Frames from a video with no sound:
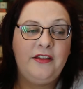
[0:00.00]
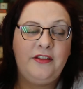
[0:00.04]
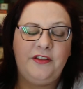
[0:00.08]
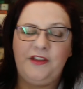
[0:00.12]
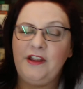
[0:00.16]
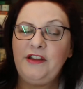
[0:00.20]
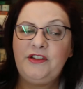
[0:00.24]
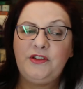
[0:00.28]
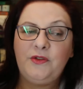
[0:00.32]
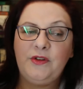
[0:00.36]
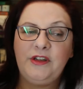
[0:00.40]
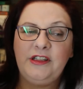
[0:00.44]

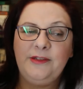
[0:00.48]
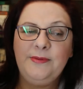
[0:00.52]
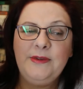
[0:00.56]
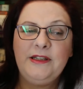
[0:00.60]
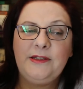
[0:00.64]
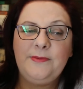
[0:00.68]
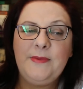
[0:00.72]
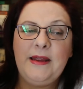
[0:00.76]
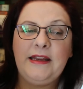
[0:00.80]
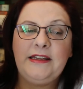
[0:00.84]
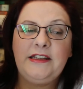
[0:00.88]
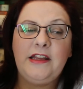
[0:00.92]
This
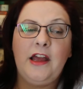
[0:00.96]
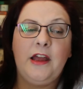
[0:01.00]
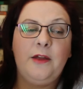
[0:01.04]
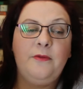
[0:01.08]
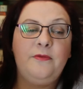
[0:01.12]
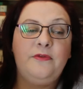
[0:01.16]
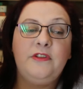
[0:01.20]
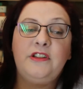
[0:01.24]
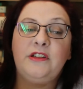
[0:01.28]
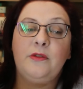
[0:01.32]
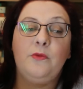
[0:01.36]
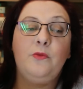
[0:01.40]
Christmas, make
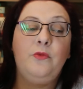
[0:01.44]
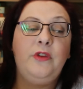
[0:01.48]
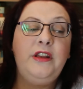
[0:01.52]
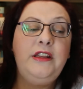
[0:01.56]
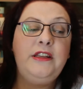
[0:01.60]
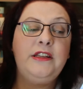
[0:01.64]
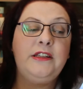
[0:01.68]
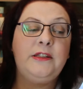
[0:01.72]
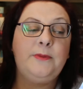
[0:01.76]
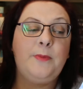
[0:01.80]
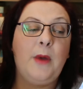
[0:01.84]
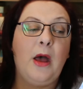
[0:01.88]
time for some
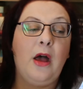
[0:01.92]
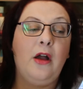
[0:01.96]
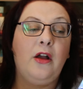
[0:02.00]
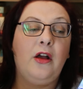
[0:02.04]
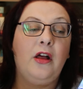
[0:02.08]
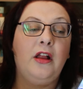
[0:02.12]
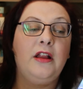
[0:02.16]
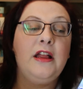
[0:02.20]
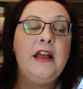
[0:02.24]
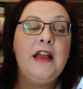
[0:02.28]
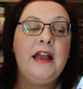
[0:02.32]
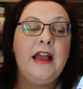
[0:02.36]
winter
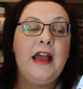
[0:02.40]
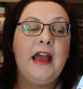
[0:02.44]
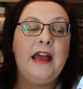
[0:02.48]
sparkle